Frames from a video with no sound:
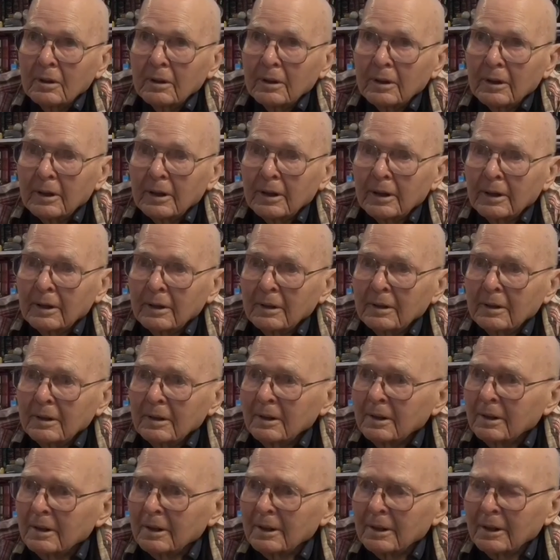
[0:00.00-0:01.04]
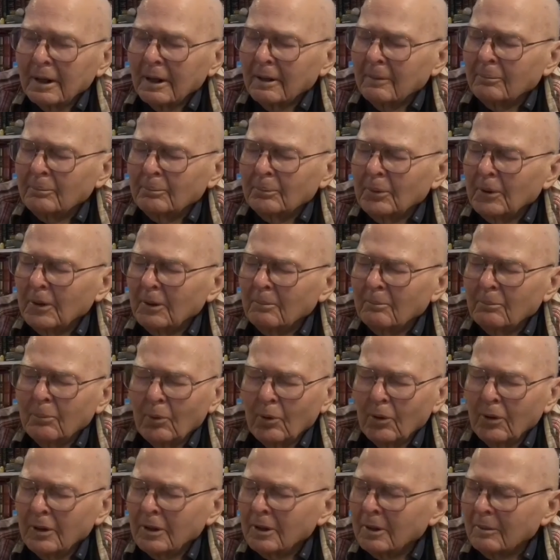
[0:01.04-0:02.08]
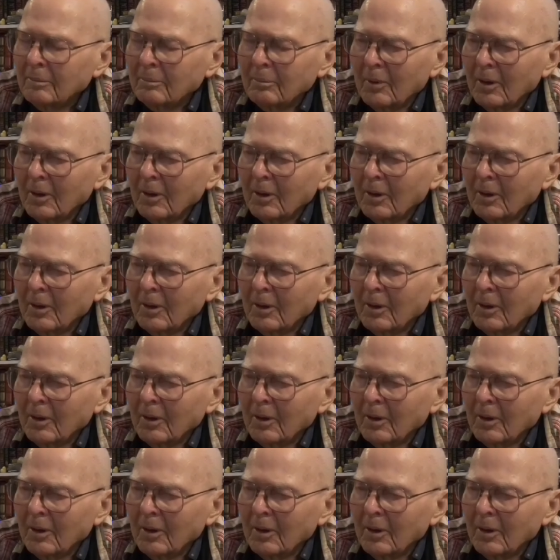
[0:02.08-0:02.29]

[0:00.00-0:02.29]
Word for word: Uh, and I pinpointed